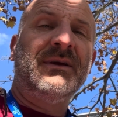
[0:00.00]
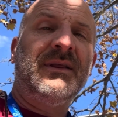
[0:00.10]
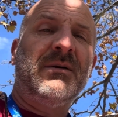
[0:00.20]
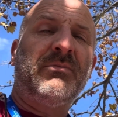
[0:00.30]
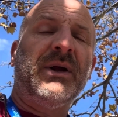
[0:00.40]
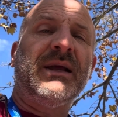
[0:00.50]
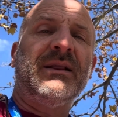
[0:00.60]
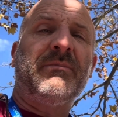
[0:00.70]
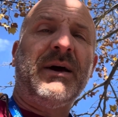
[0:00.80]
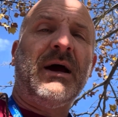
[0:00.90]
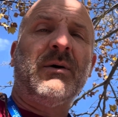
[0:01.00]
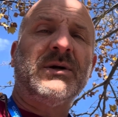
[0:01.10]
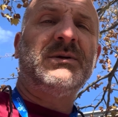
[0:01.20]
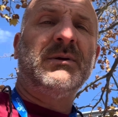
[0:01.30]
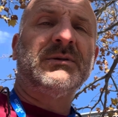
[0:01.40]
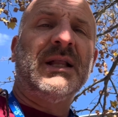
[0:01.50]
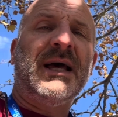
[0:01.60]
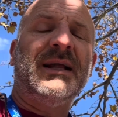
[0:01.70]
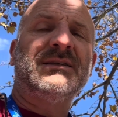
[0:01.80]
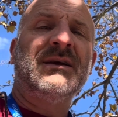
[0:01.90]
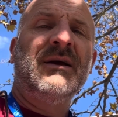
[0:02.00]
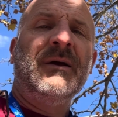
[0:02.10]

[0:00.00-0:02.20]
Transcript: that are bringing the power those lights